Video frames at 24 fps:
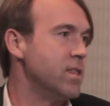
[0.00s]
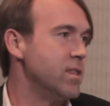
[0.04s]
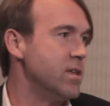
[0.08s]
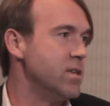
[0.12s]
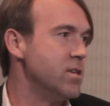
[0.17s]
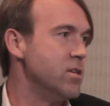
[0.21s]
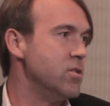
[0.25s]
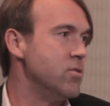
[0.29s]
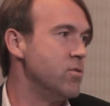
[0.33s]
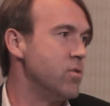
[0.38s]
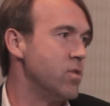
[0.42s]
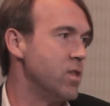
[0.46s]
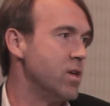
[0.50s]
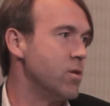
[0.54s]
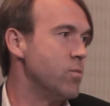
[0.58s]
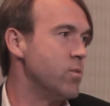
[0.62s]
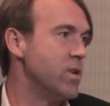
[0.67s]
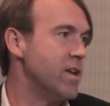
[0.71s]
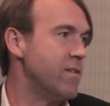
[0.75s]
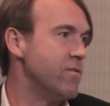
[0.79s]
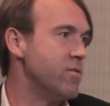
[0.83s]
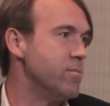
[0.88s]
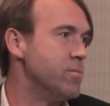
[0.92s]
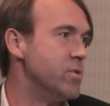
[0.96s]
that you think would
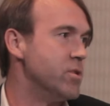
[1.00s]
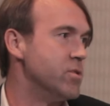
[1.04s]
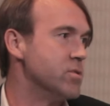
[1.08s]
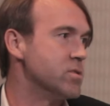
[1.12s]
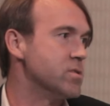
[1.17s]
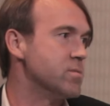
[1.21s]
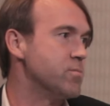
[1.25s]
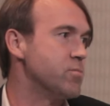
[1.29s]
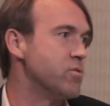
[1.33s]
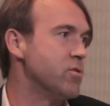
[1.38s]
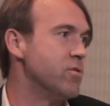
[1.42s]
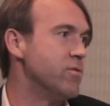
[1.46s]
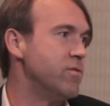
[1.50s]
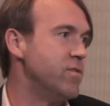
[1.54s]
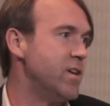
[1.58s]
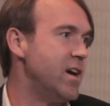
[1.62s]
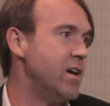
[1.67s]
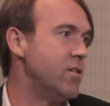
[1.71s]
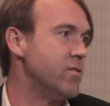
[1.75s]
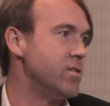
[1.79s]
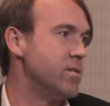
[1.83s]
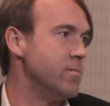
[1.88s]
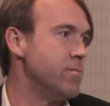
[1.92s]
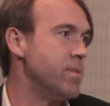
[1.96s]
have the most
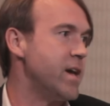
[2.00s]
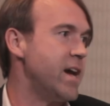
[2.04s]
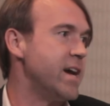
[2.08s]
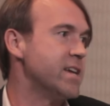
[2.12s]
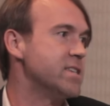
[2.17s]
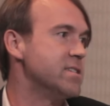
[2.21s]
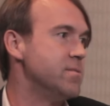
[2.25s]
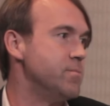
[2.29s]
profound impact